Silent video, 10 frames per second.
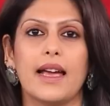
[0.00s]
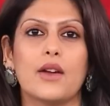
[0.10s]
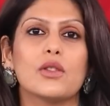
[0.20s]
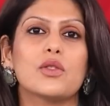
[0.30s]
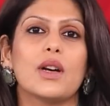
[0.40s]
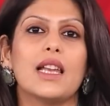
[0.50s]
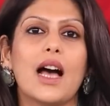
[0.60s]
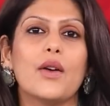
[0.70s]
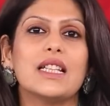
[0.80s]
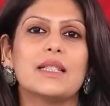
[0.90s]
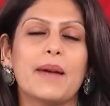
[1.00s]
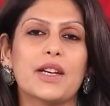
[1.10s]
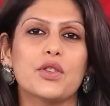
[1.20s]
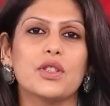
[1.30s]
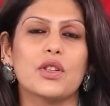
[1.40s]
and also allow
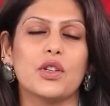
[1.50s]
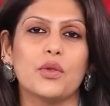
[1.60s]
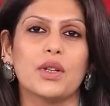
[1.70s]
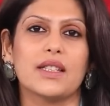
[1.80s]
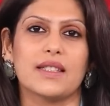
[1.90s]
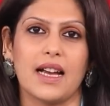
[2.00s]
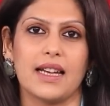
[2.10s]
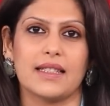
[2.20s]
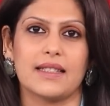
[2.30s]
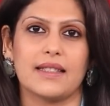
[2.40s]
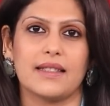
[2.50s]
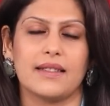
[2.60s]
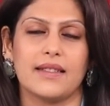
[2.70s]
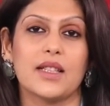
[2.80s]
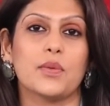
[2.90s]
inspections on nuclear sites.
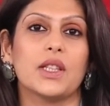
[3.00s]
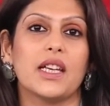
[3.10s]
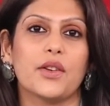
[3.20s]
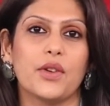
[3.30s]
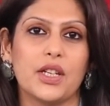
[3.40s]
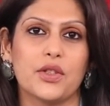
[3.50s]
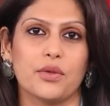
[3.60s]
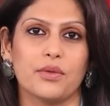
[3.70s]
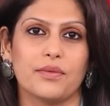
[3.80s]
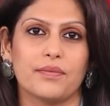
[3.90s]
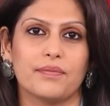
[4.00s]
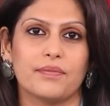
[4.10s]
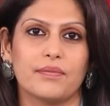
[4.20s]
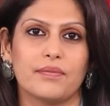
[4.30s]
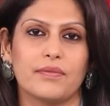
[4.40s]
That's what they agreed to.
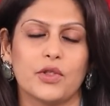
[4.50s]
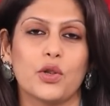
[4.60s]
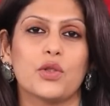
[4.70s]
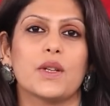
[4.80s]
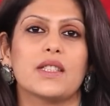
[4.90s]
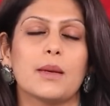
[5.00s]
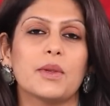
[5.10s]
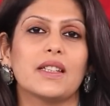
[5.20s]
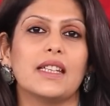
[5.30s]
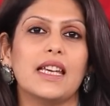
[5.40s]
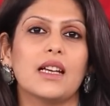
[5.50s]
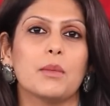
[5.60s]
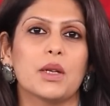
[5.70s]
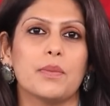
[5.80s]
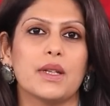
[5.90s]
Those were some of the key
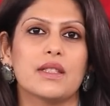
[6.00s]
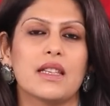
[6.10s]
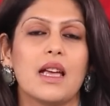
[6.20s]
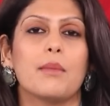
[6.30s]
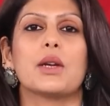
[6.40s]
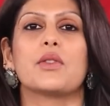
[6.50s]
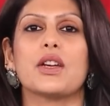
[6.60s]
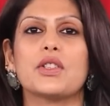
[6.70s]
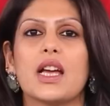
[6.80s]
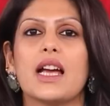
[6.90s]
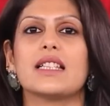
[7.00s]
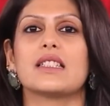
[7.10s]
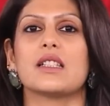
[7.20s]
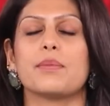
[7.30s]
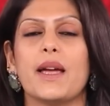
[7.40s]
commitments, but Russia has
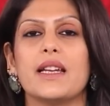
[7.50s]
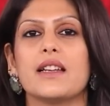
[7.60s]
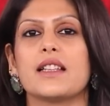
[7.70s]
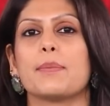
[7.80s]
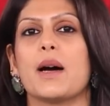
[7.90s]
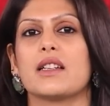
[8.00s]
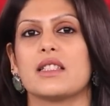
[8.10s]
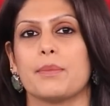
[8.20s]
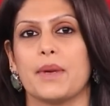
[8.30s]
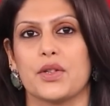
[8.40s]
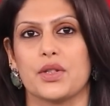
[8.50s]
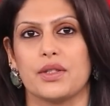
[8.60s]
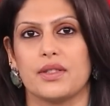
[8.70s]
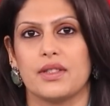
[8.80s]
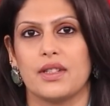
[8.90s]
suspended its
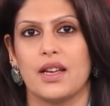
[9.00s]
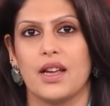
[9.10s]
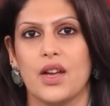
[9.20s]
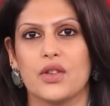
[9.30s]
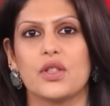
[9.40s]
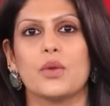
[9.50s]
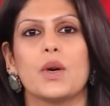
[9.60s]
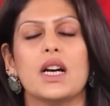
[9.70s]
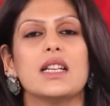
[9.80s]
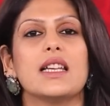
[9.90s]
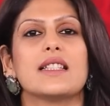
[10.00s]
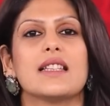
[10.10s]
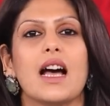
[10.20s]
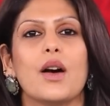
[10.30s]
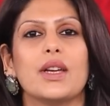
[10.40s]
participation. So the world is
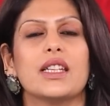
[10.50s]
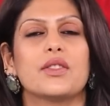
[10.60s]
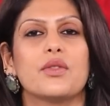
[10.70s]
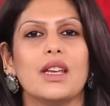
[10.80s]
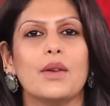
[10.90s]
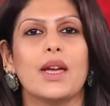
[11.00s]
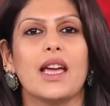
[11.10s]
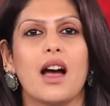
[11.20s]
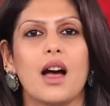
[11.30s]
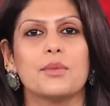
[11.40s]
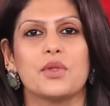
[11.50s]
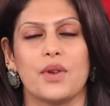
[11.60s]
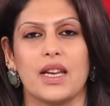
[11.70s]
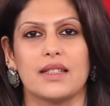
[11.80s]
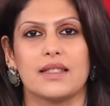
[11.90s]
now in a three-way arms
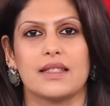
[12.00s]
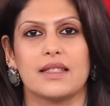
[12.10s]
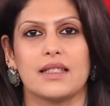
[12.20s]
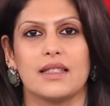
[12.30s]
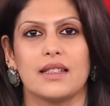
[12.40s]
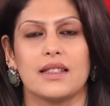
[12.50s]
race,